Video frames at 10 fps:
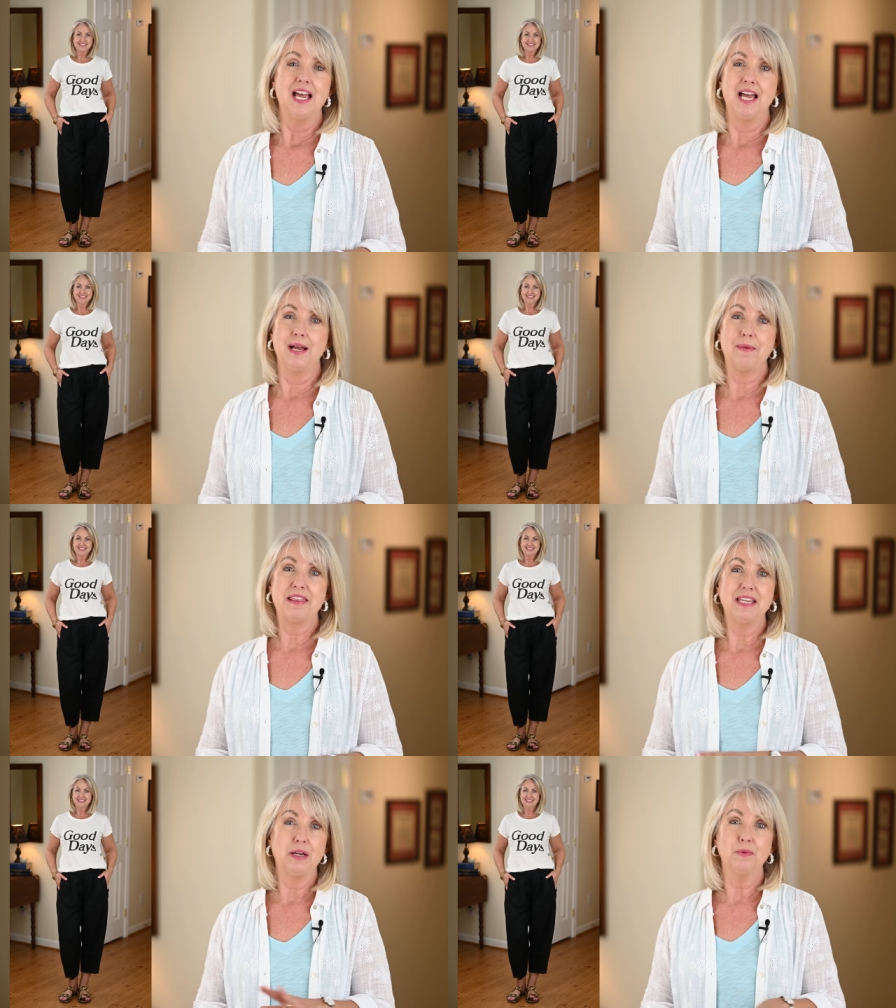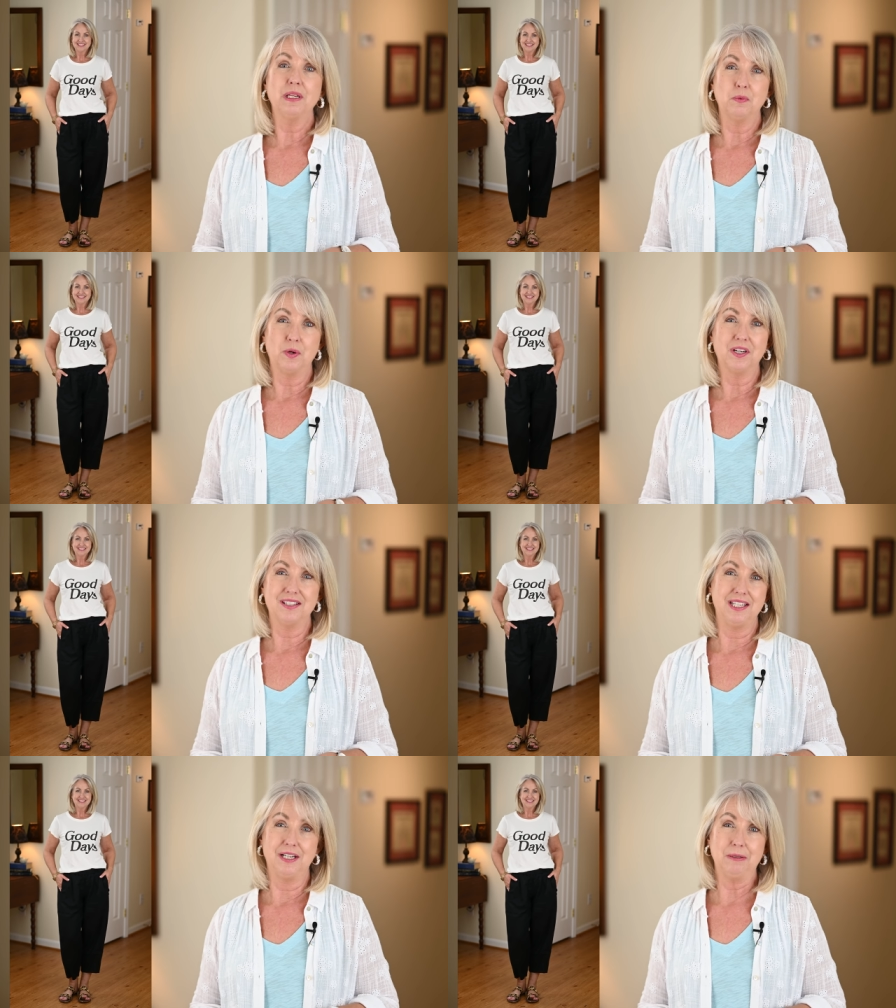Um, I think it really
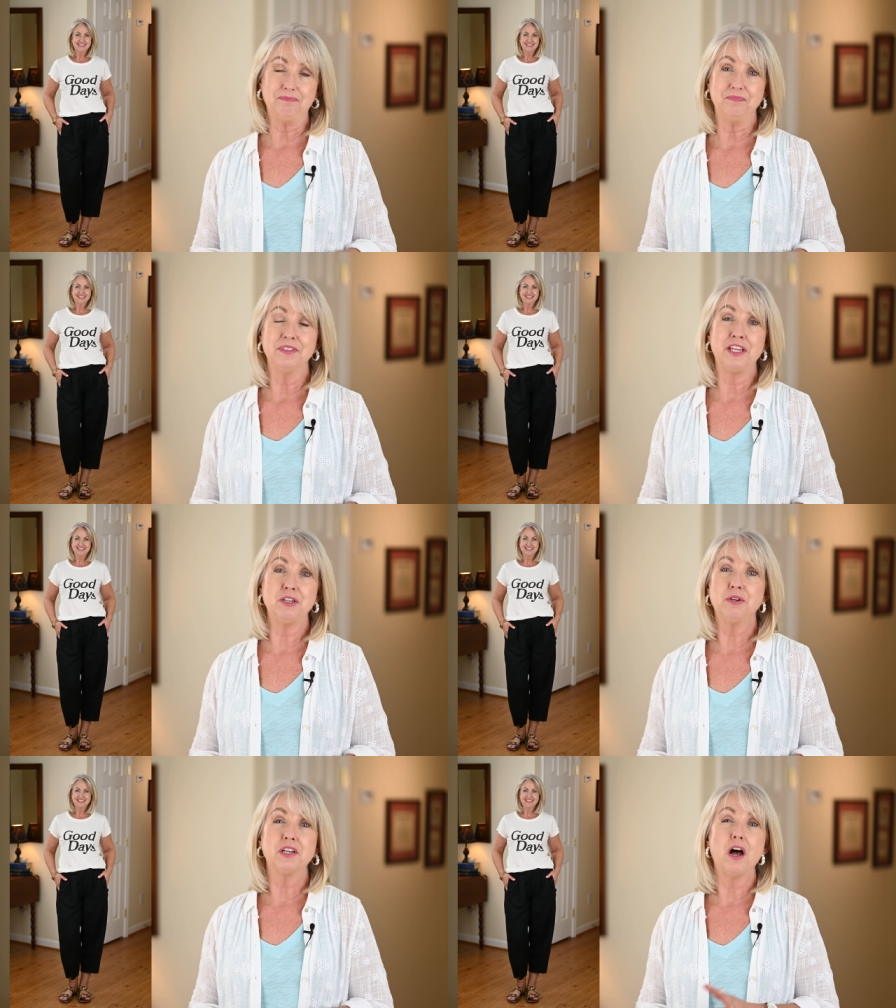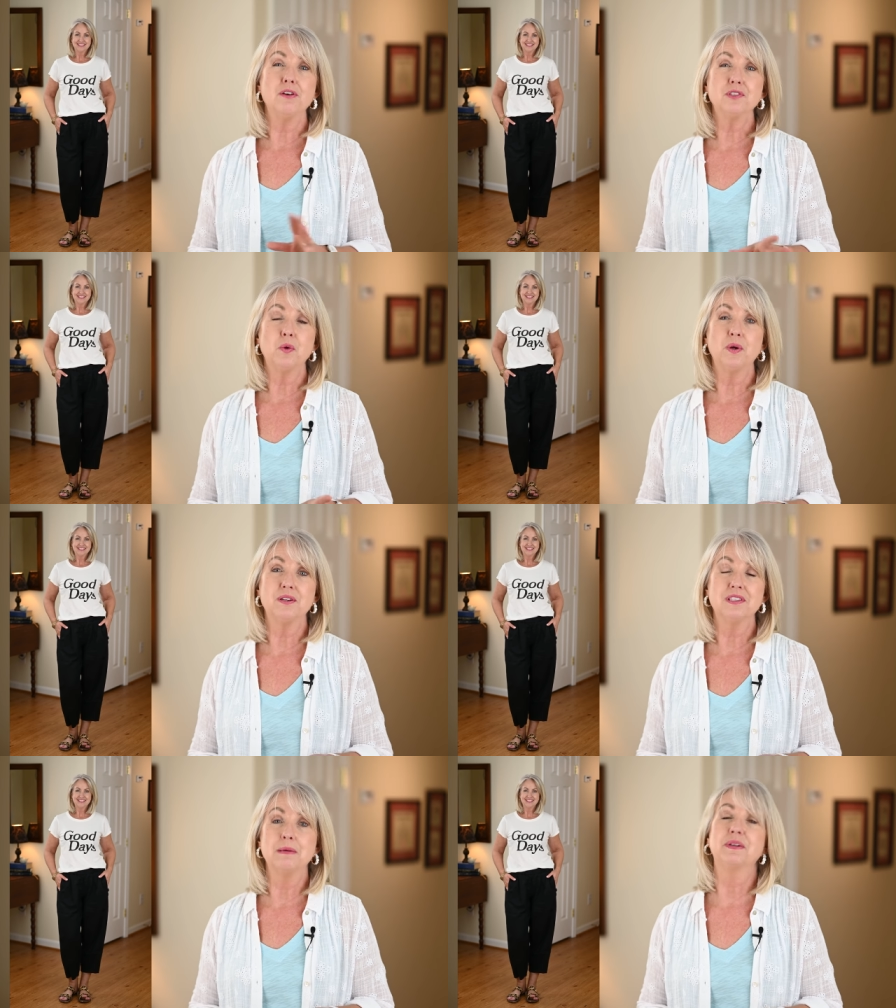works here. That you could also
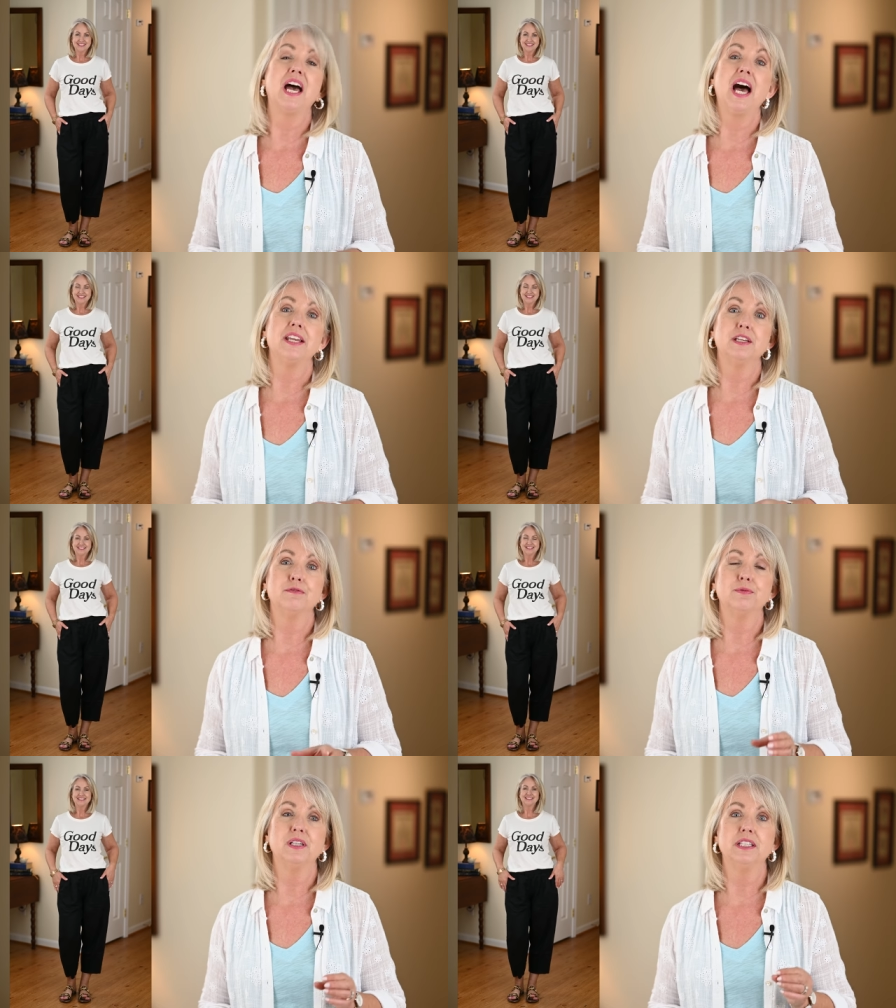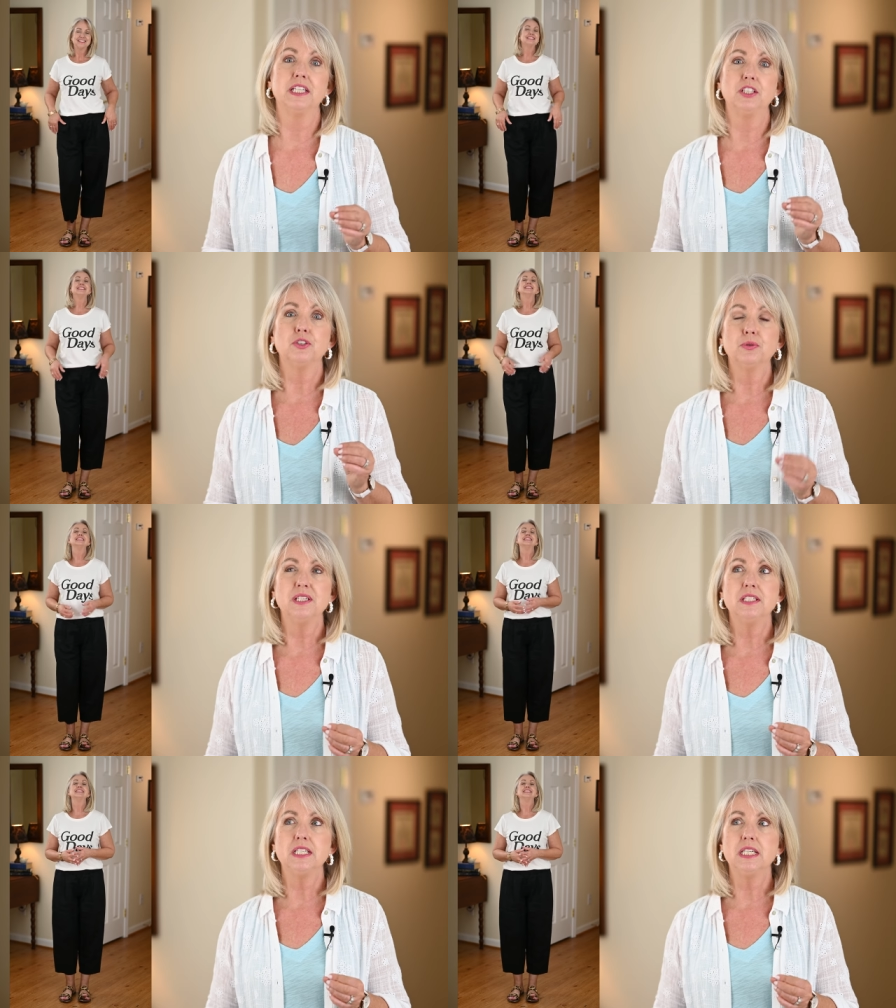wear some kind of really
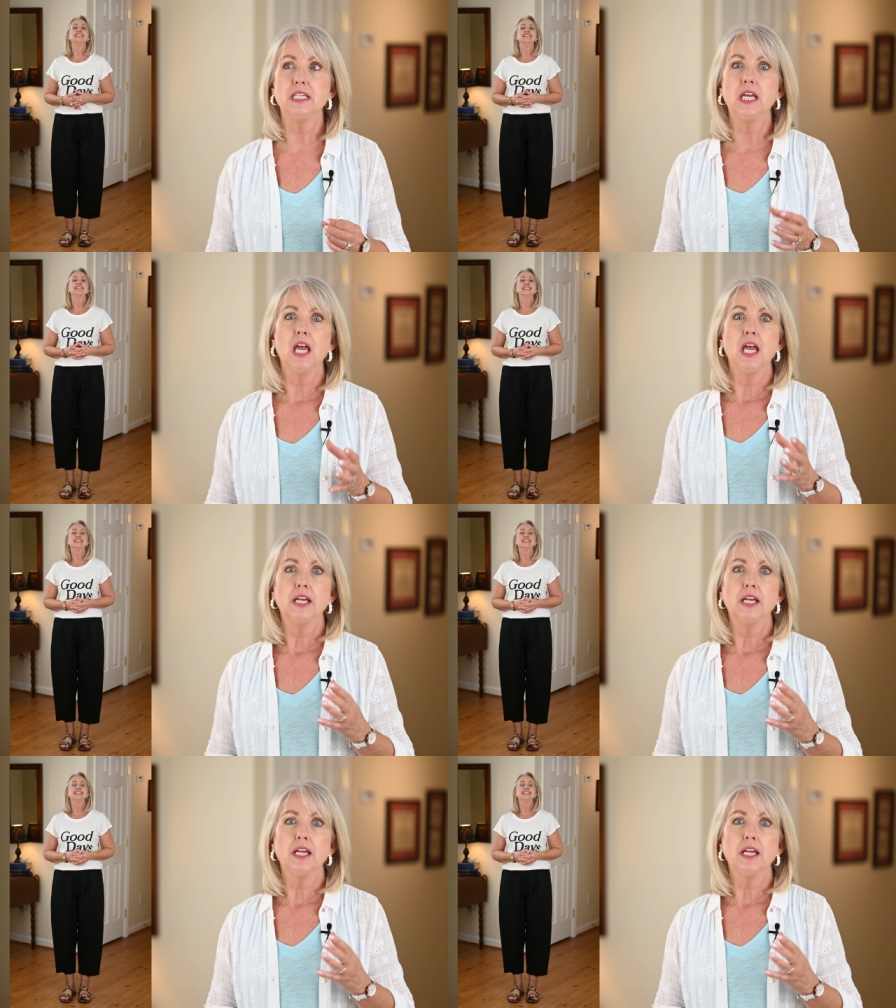trending